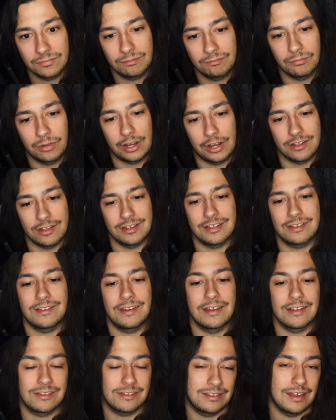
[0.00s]
Because
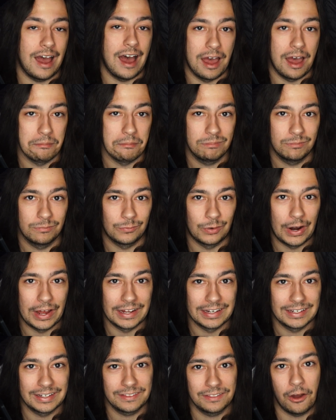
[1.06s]
it's time,
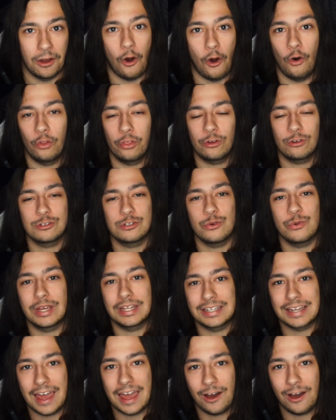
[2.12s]
right? All they're doing
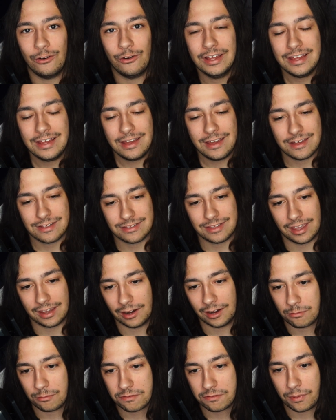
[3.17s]
now is taking
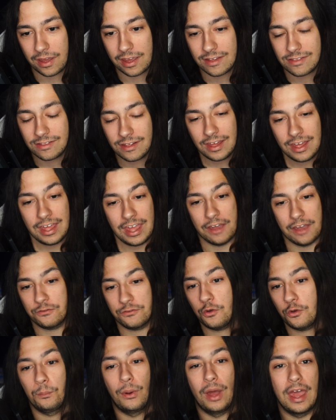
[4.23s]
up space. If
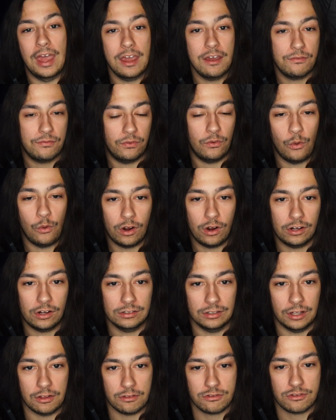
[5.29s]
you pay for
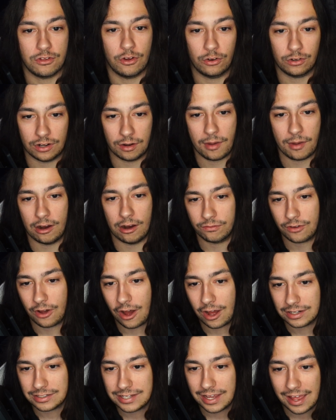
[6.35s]
a certain amount of
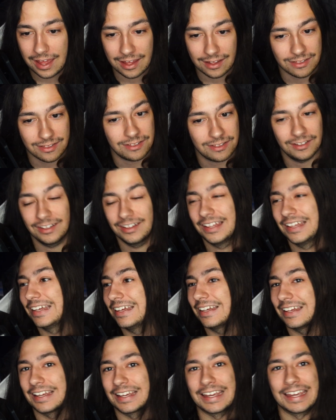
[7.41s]
contacts,
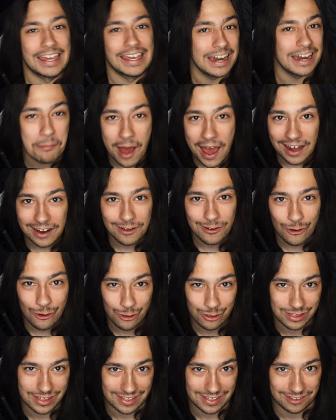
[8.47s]
get them out of your
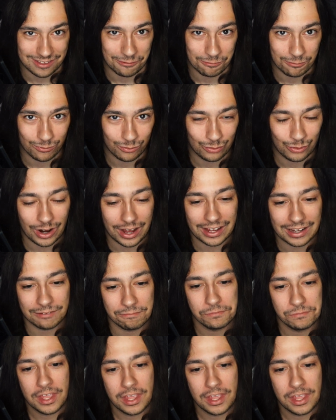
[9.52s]
system, right?